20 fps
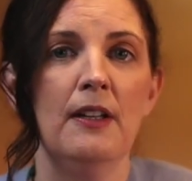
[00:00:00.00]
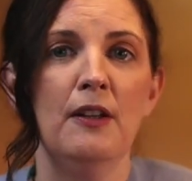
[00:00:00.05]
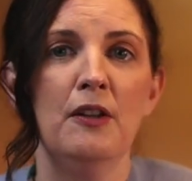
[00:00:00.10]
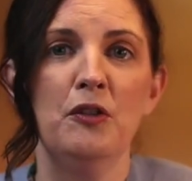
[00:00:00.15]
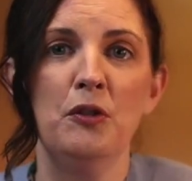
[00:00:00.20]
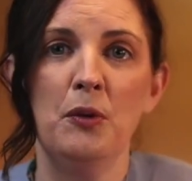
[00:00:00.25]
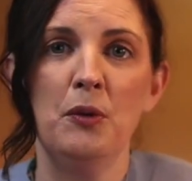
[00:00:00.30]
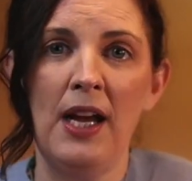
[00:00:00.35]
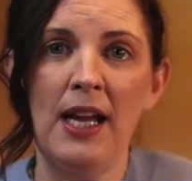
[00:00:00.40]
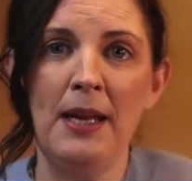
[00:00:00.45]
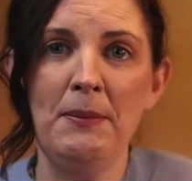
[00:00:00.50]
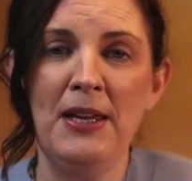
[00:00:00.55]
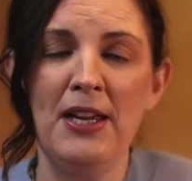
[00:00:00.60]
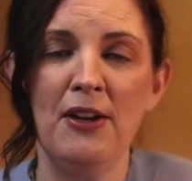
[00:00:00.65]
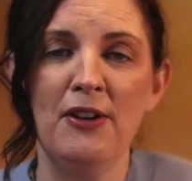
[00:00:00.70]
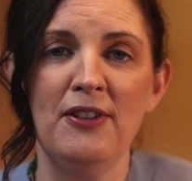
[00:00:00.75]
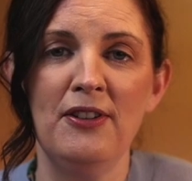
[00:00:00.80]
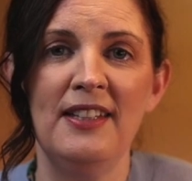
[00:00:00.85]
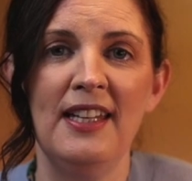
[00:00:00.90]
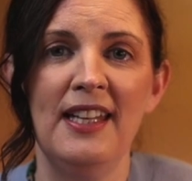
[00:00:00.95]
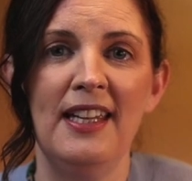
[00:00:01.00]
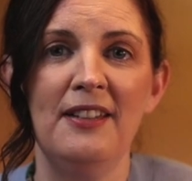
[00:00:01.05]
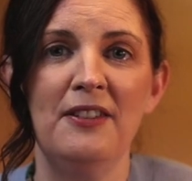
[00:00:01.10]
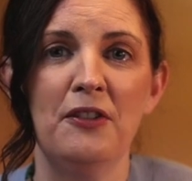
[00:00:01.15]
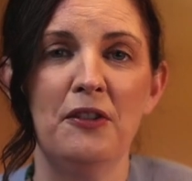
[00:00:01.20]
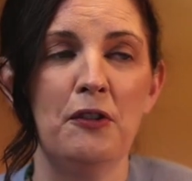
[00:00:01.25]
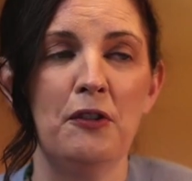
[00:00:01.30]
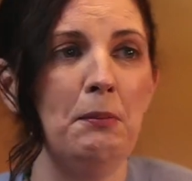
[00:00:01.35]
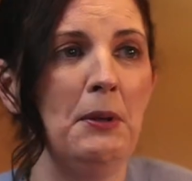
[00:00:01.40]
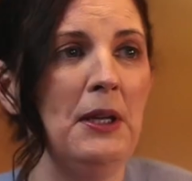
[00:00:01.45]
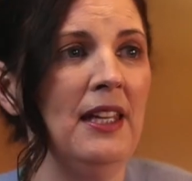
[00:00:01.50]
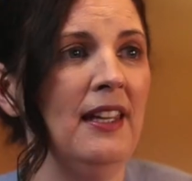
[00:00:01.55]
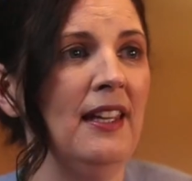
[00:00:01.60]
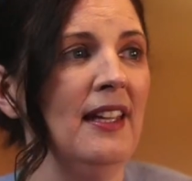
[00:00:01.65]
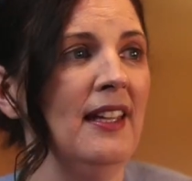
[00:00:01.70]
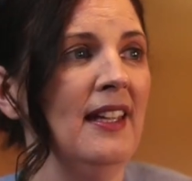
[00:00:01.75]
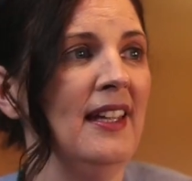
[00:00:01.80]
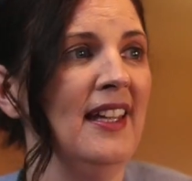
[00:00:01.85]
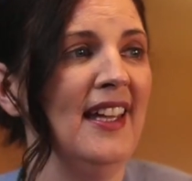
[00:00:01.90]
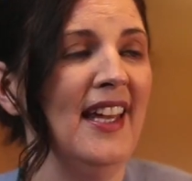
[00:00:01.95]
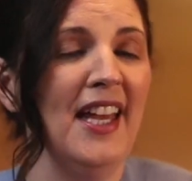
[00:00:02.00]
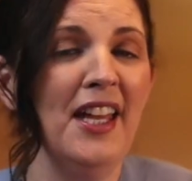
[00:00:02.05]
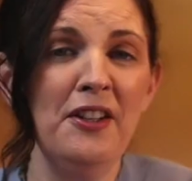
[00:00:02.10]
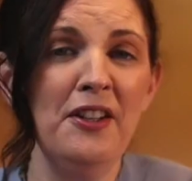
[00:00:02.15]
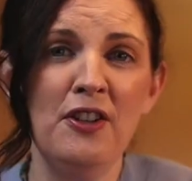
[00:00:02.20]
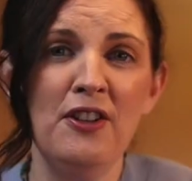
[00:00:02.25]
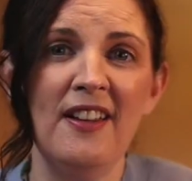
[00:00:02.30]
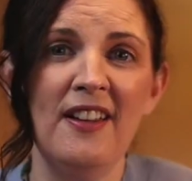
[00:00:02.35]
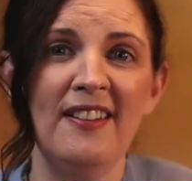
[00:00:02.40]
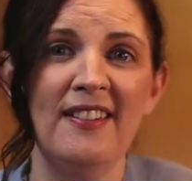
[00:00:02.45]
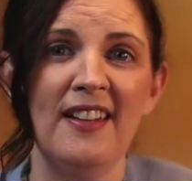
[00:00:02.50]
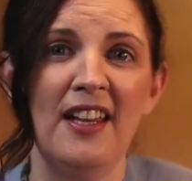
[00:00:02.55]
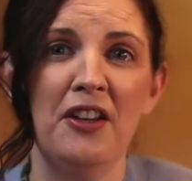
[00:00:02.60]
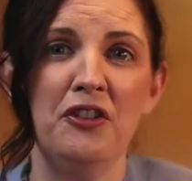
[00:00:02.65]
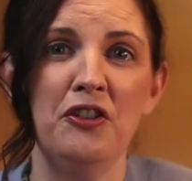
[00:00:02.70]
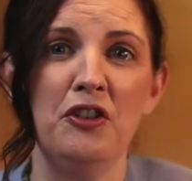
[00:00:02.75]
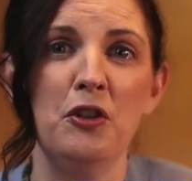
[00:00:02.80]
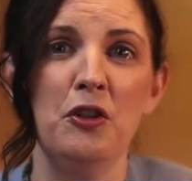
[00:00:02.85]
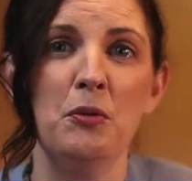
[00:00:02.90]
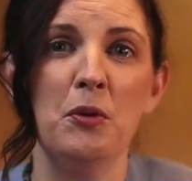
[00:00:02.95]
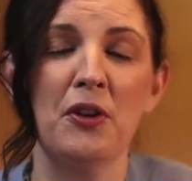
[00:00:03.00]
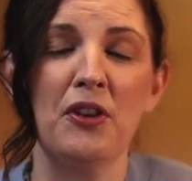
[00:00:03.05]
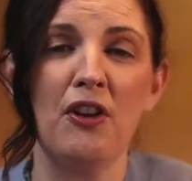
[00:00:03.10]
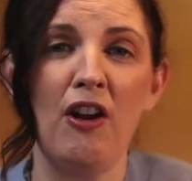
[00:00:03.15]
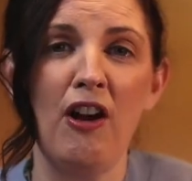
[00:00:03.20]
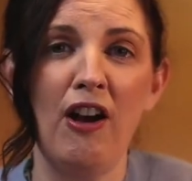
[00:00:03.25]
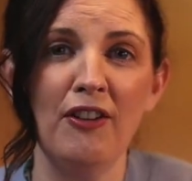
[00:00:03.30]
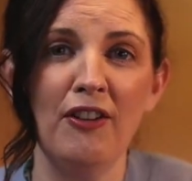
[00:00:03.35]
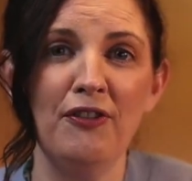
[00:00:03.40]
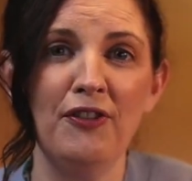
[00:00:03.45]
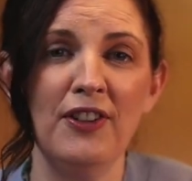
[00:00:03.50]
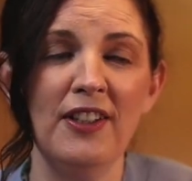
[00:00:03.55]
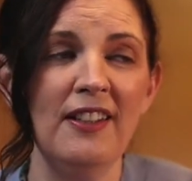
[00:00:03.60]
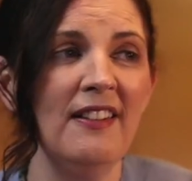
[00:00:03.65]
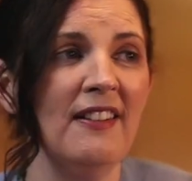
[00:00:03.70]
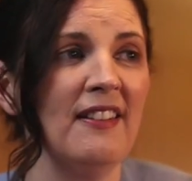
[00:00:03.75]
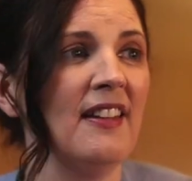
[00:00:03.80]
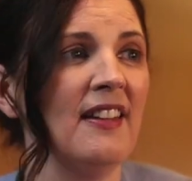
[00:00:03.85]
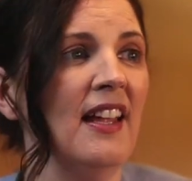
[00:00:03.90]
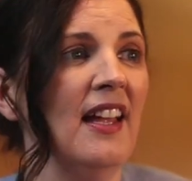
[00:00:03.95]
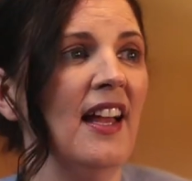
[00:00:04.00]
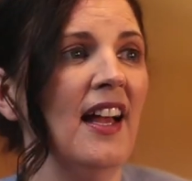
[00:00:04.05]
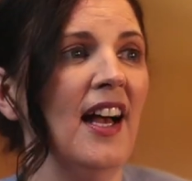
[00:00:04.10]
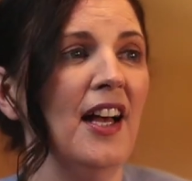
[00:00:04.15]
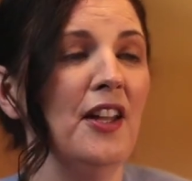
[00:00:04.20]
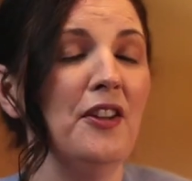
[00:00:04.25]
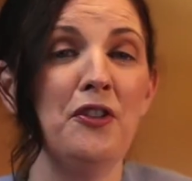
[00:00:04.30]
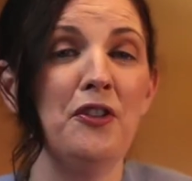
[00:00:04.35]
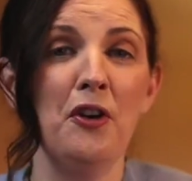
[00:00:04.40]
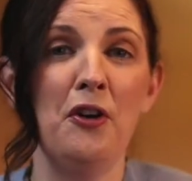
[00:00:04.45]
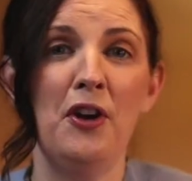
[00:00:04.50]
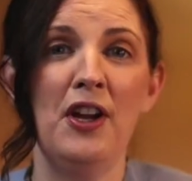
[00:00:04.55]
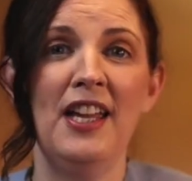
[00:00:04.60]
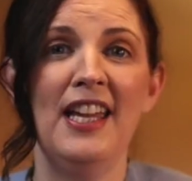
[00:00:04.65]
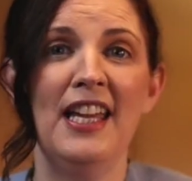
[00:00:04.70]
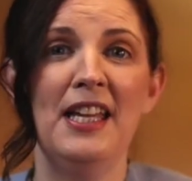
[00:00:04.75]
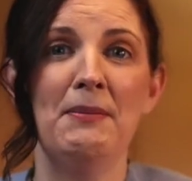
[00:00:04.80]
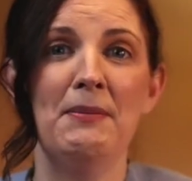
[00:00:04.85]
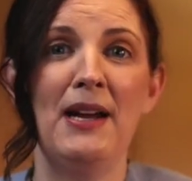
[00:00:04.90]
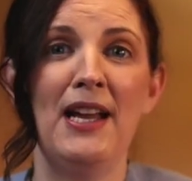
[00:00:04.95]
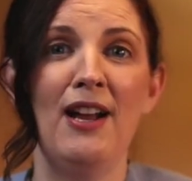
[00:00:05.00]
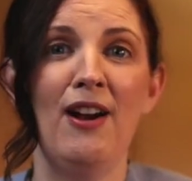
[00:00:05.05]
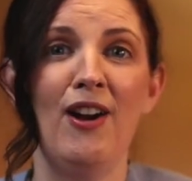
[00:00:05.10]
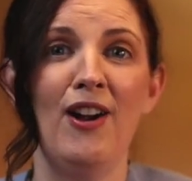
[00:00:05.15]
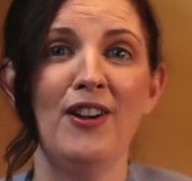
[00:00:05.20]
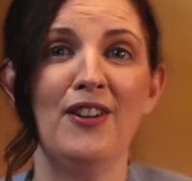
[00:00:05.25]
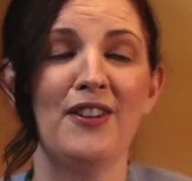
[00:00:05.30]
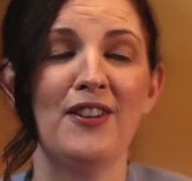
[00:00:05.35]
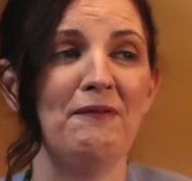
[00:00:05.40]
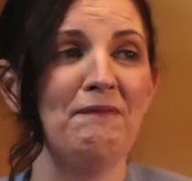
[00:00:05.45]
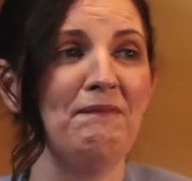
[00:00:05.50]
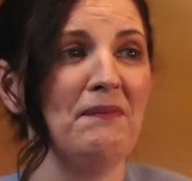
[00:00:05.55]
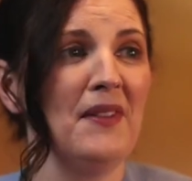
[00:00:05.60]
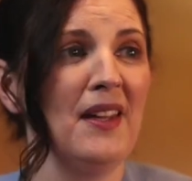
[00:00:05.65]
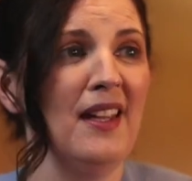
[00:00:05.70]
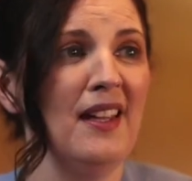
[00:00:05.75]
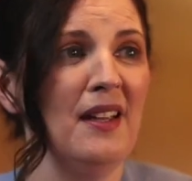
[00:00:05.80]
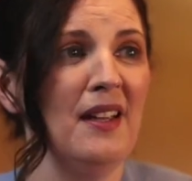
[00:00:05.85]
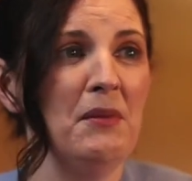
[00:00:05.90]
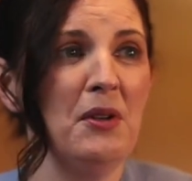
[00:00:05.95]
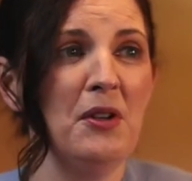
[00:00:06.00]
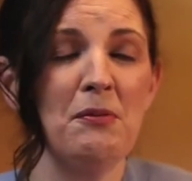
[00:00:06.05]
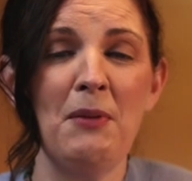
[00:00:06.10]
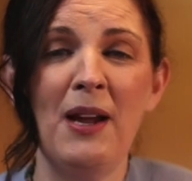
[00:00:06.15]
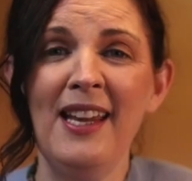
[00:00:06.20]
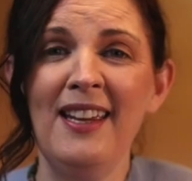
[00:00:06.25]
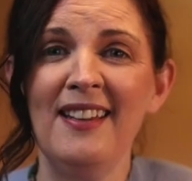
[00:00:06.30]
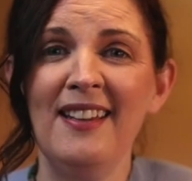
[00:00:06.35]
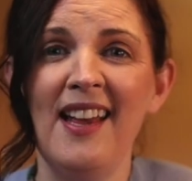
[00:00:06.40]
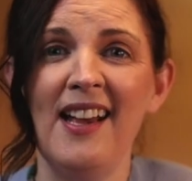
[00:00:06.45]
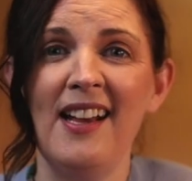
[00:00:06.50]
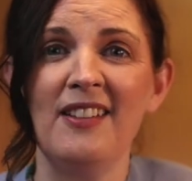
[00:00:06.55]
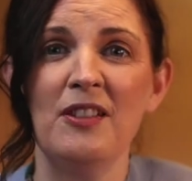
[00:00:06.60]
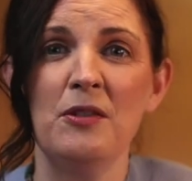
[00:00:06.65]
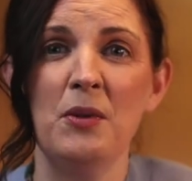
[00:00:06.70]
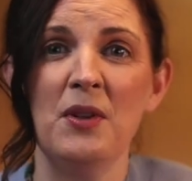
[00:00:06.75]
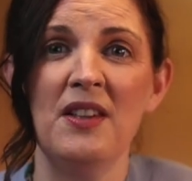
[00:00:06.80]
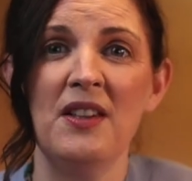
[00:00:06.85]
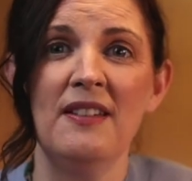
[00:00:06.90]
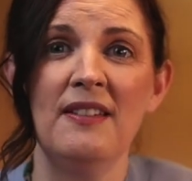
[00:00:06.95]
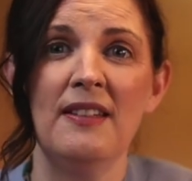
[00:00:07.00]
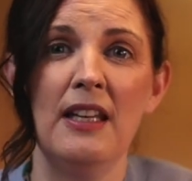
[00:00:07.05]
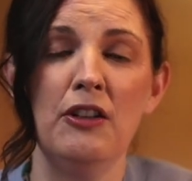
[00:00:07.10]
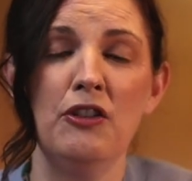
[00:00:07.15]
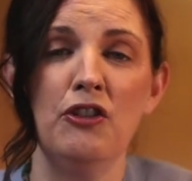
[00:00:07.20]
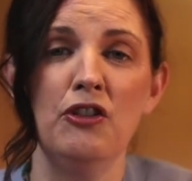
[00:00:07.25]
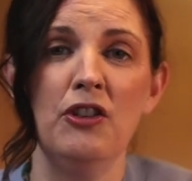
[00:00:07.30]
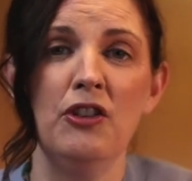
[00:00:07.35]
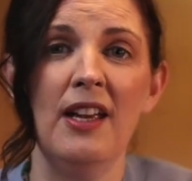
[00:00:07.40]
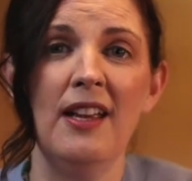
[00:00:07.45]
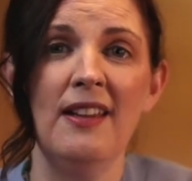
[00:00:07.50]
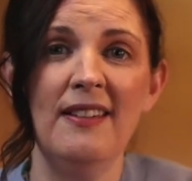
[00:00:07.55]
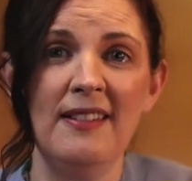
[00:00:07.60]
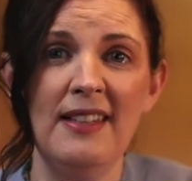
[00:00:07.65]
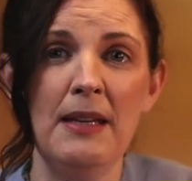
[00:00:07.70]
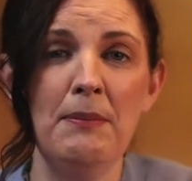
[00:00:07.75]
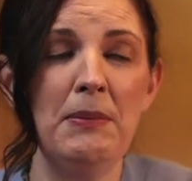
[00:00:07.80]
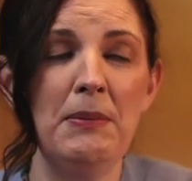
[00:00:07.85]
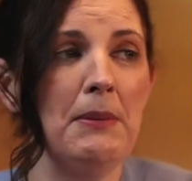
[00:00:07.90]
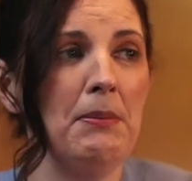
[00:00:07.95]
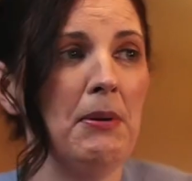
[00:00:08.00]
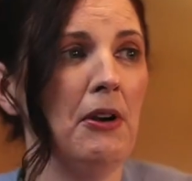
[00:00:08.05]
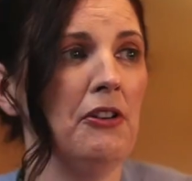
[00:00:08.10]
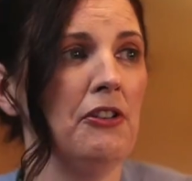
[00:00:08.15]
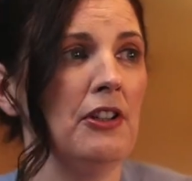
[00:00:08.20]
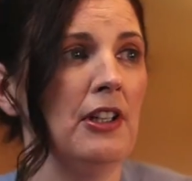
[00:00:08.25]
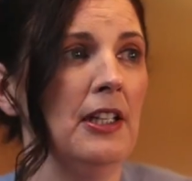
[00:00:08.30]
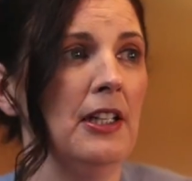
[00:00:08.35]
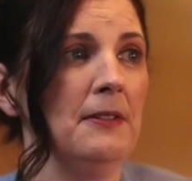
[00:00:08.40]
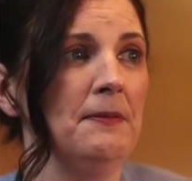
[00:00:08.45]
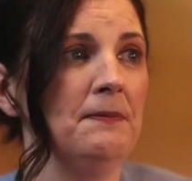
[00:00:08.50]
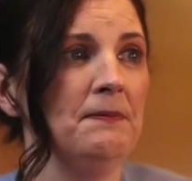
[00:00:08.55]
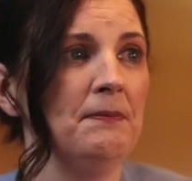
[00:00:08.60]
So I'm here today to speak into this issue with confidence and joy in my heart, because my connection with this issue is deeply personal,